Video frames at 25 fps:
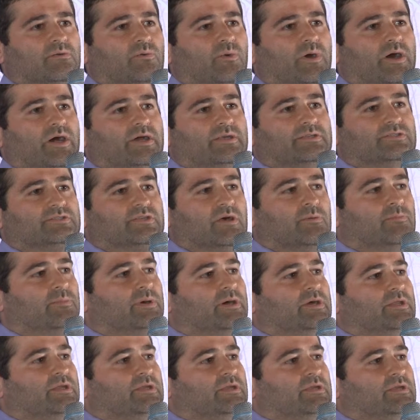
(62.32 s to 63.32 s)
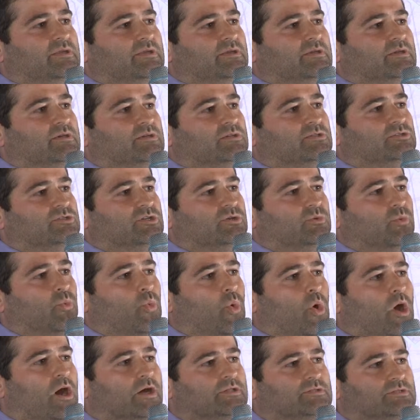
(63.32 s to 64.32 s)
why somebody should
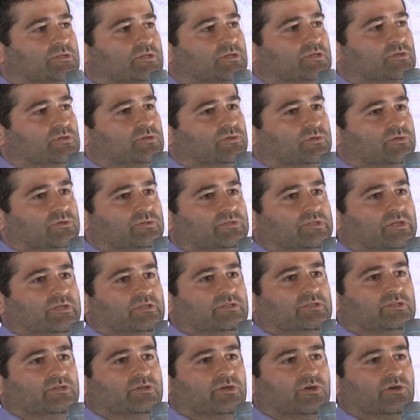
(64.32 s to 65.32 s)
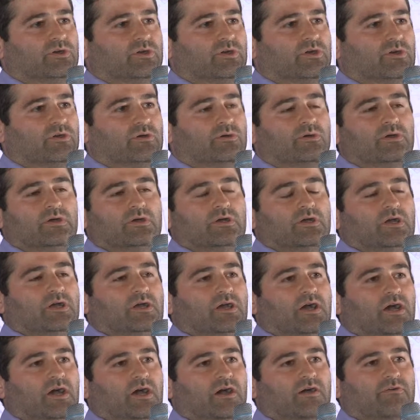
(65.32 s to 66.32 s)
want to use Indiegogo
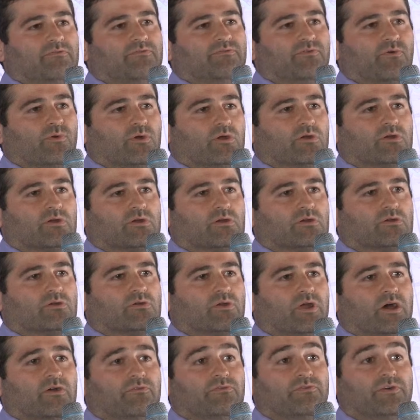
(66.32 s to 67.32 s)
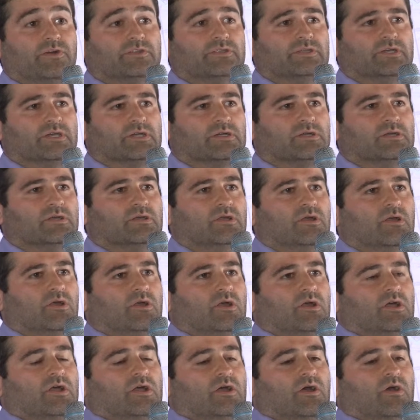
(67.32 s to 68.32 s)
for crowdfunding.
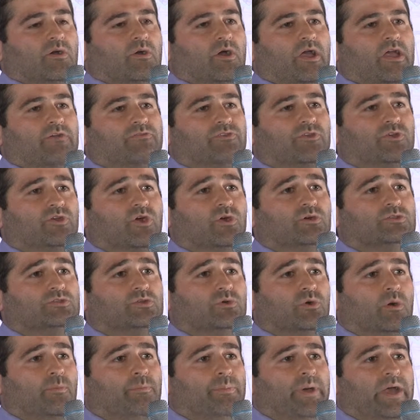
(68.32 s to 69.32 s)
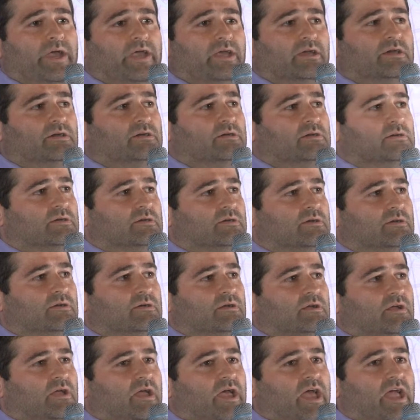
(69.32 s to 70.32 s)
If you go to a bank
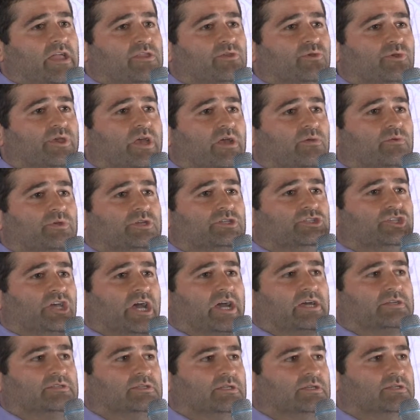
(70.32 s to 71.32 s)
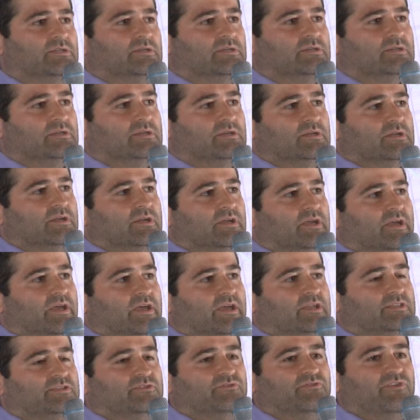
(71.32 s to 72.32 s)
and you get rejected,
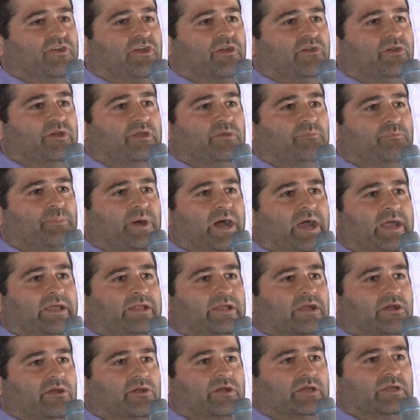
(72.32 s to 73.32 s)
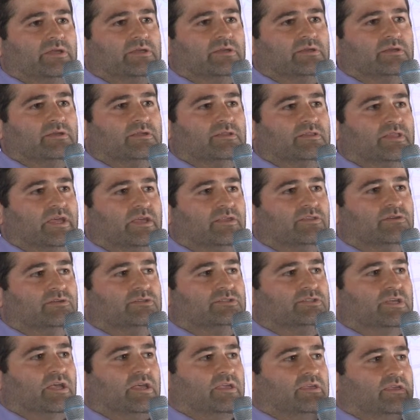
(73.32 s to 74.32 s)
it's very binary. They either
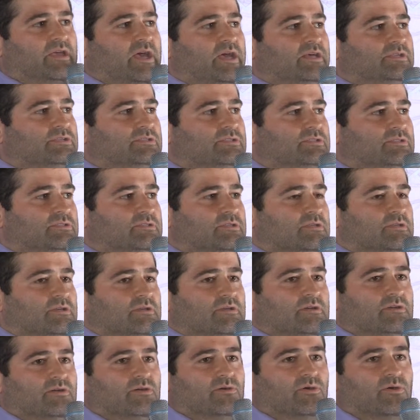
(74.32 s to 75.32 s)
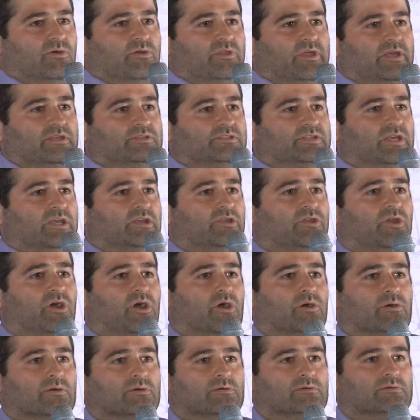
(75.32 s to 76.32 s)
say yes or they say
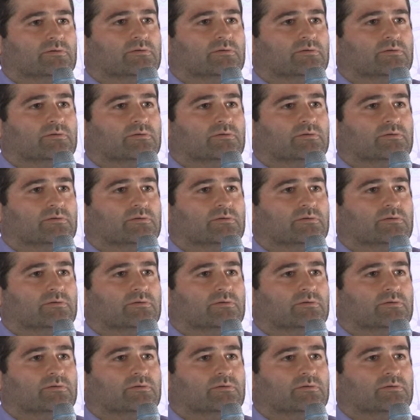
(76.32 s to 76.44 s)
no.